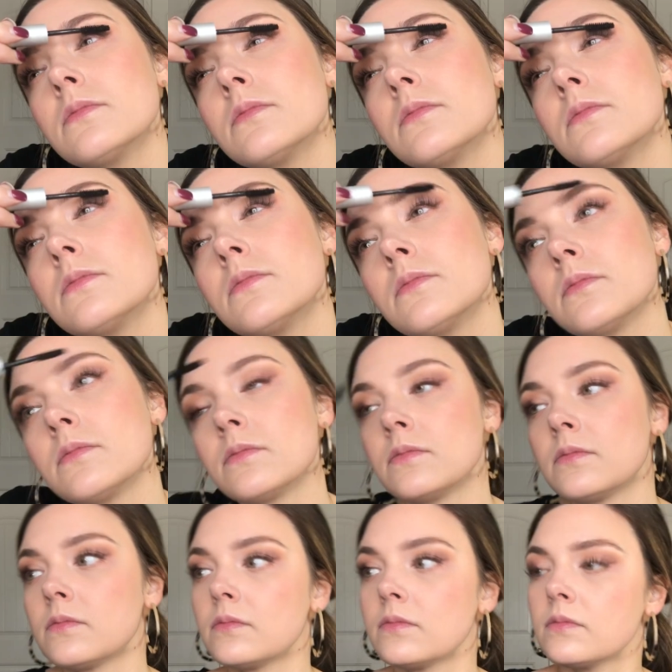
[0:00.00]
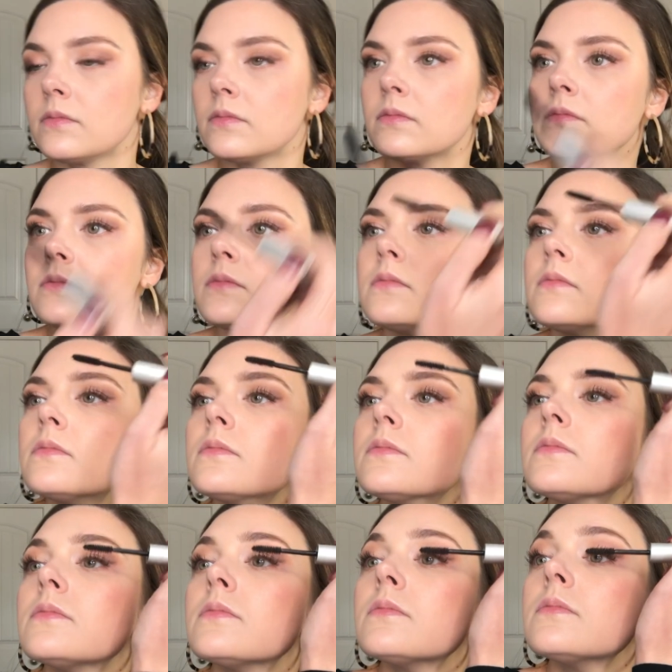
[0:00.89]

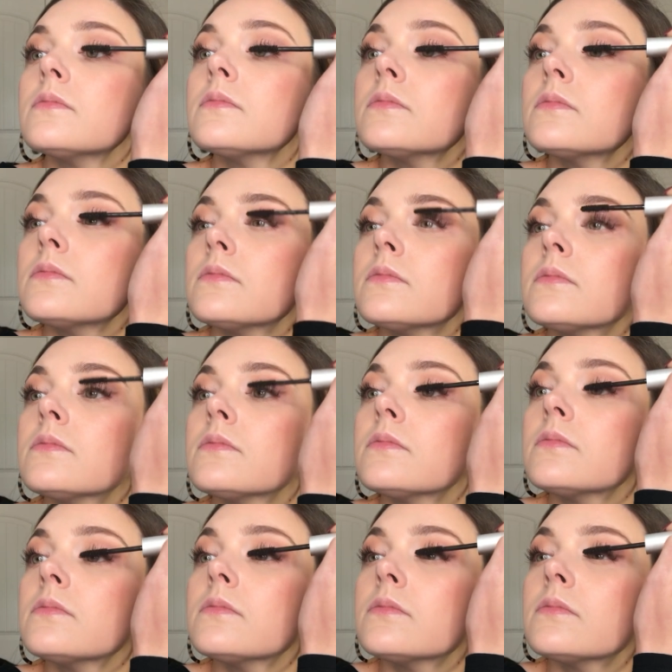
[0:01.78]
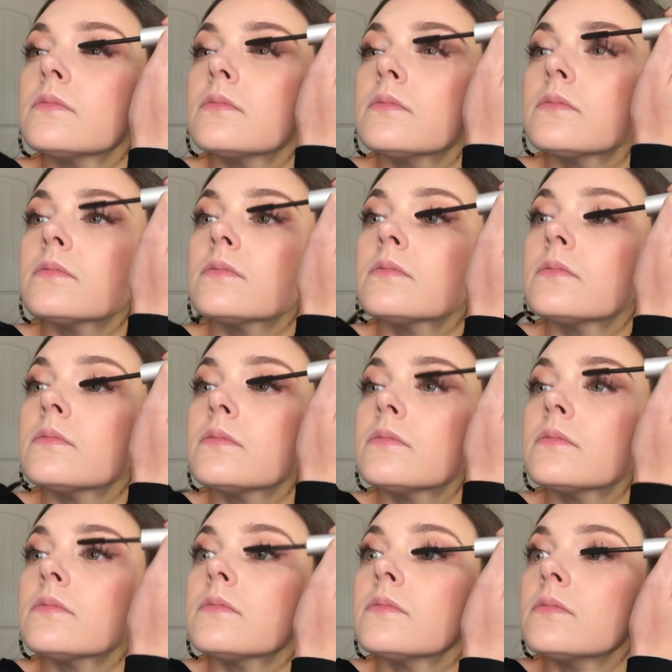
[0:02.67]

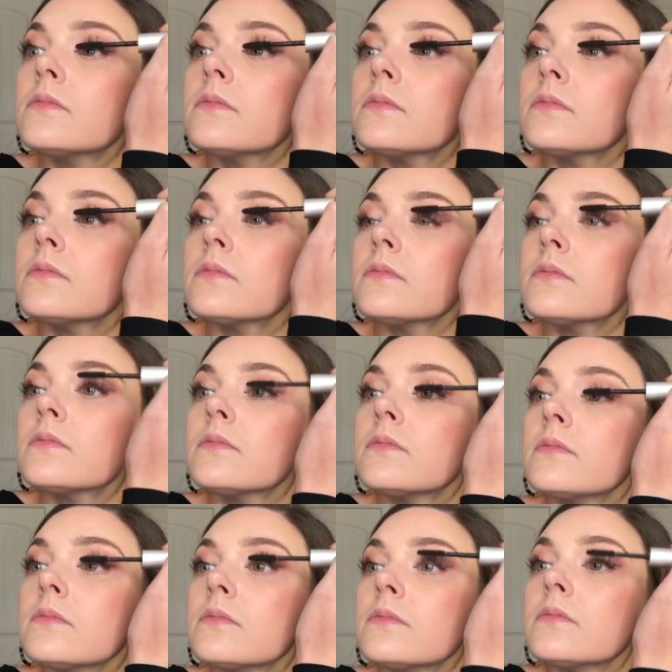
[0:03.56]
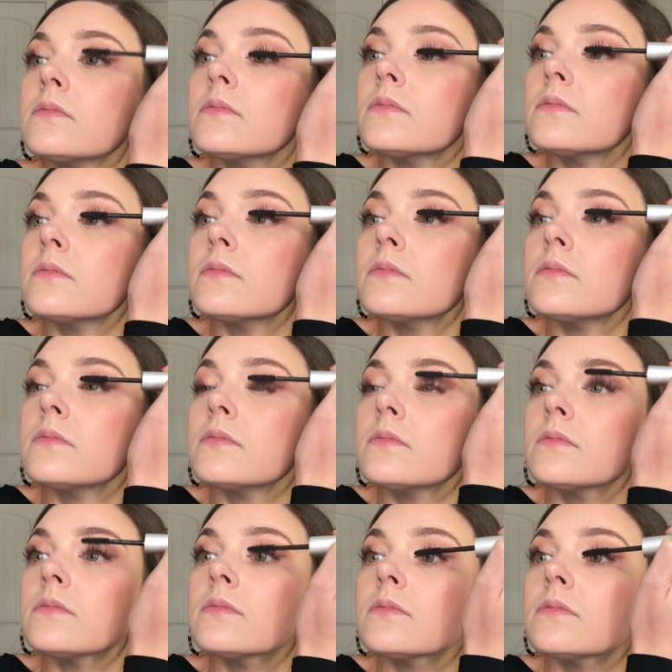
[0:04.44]

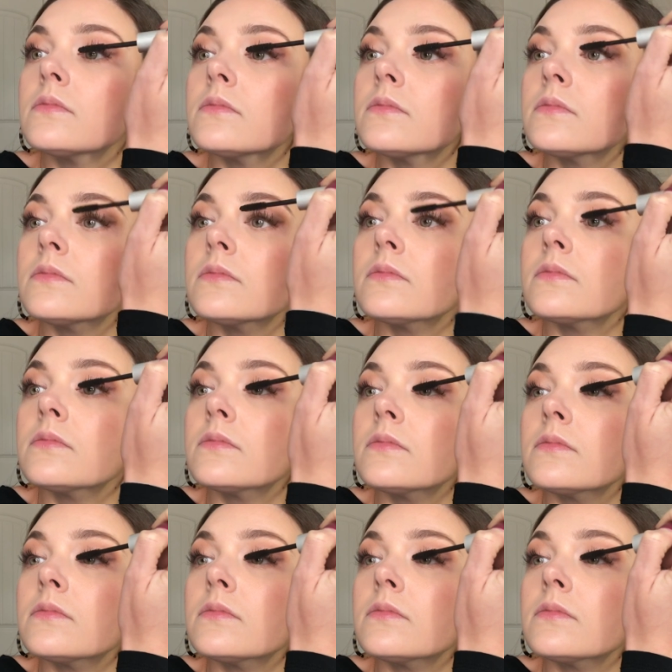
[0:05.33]
(no one is talking)